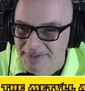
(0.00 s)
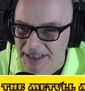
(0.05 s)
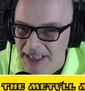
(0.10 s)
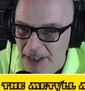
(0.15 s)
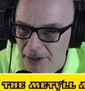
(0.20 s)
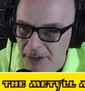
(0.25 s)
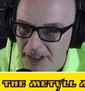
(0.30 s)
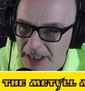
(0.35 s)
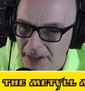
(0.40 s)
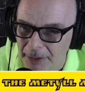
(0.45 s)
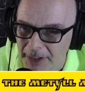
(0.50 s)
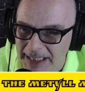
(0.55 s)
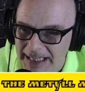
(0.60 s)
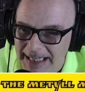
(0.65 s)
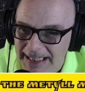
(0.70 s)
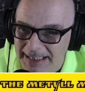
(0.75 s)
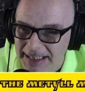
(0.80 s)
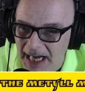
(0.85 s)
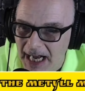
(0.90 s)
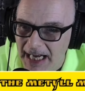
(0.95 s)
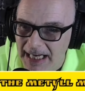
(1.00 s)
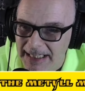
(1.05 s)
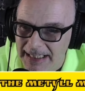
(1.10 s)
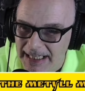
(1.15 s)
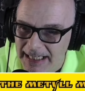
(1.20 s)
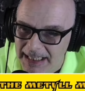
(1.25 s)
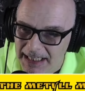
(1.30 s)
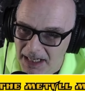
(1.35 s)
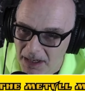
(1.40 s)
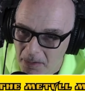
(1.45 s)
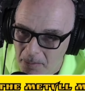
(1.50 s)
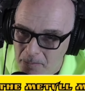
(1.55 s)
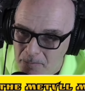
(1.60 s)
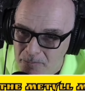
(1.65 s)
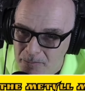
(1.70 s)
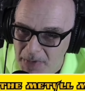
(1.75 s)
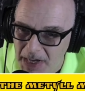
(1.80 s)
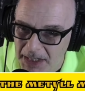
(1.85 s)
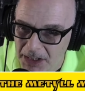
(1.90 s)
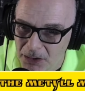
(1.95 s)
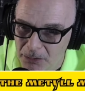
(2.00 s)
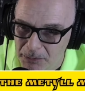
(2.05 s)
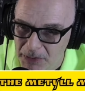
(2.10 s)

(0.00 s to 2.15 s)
Terry here again, guiding metal